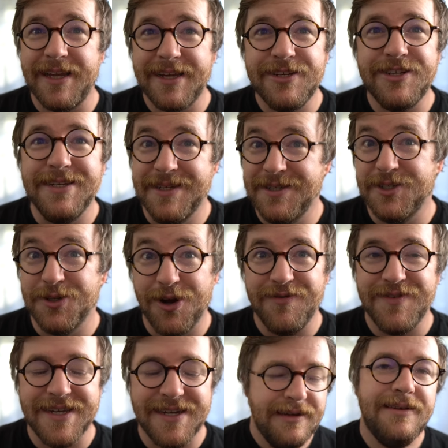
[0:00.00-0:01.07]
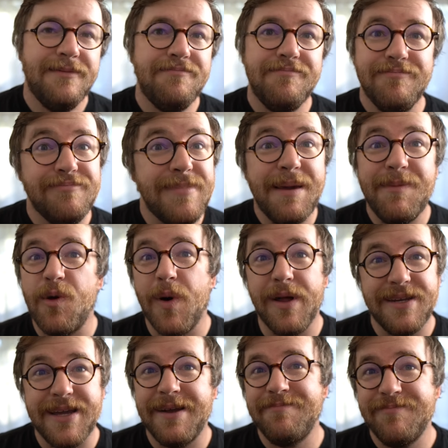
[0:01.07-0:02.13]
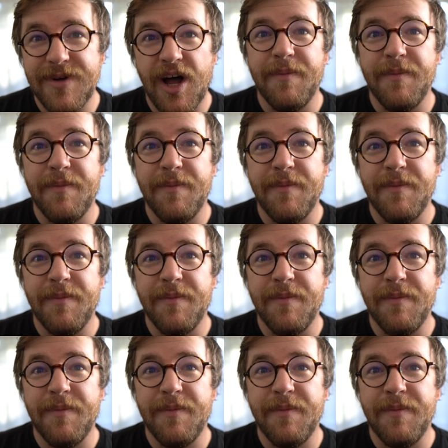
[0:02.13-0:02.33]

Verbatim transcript: like, she deserves it. Maybe one day